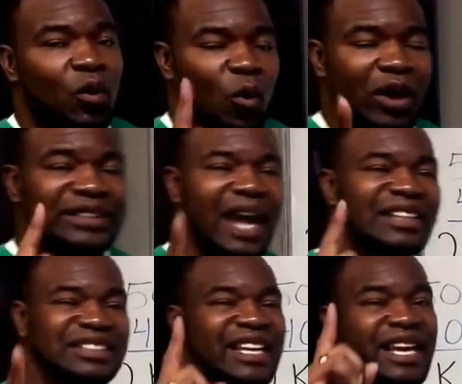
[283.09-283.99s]

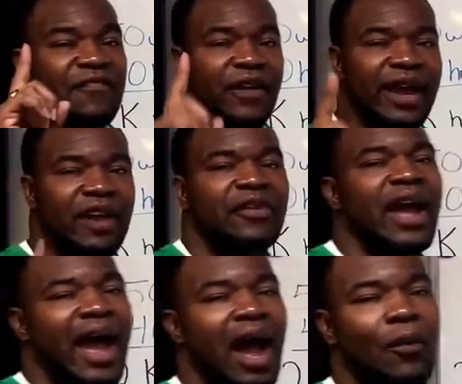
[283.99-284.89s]
$1 saved for every
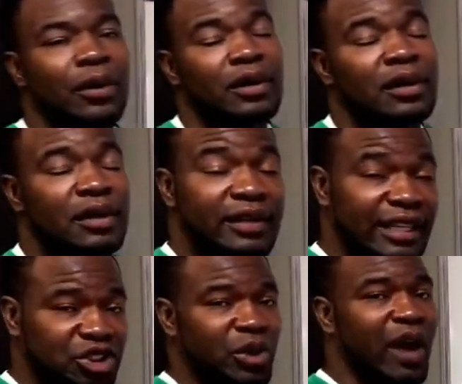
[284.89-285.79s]
hour
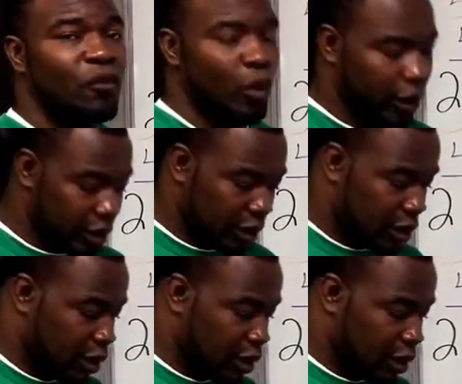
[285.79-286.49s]
that you have worked,